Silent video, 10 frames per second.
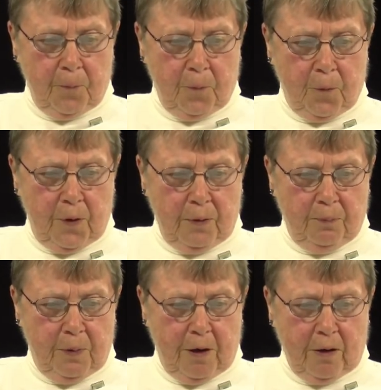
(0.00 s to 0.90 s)
with
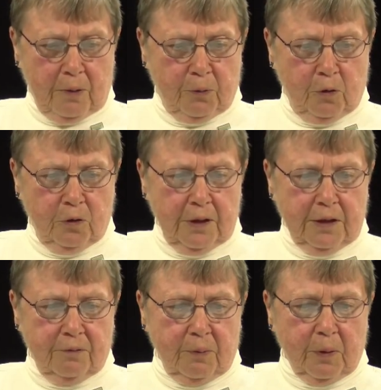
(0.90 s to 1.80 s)
part of the
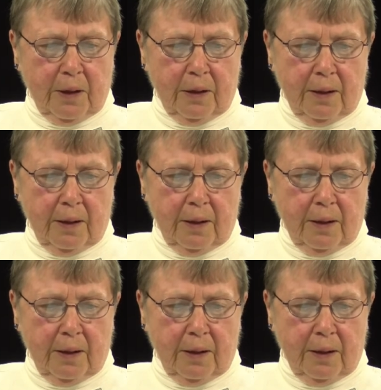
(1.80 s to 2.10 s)
proceeds from a